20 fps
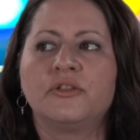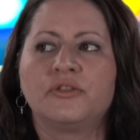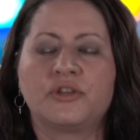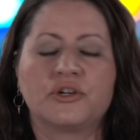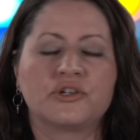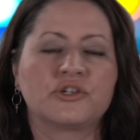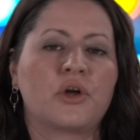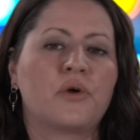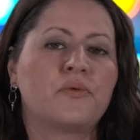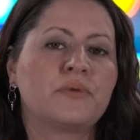
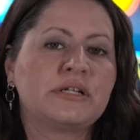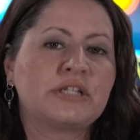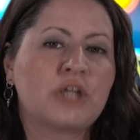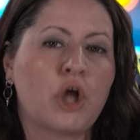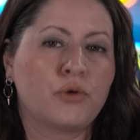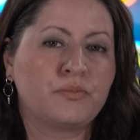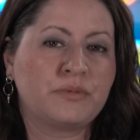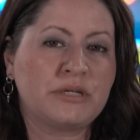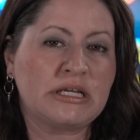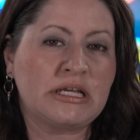There's always
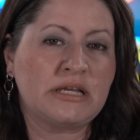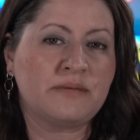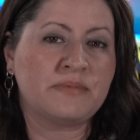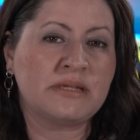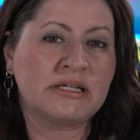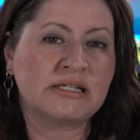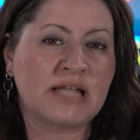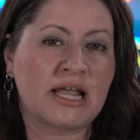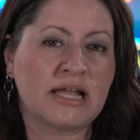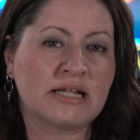hope to keep
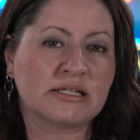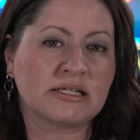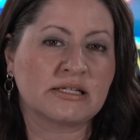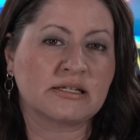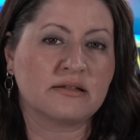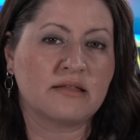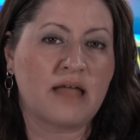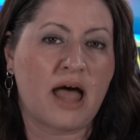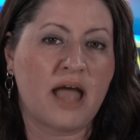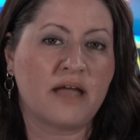these
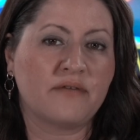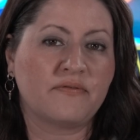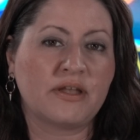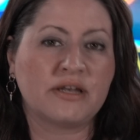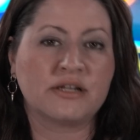cases alive.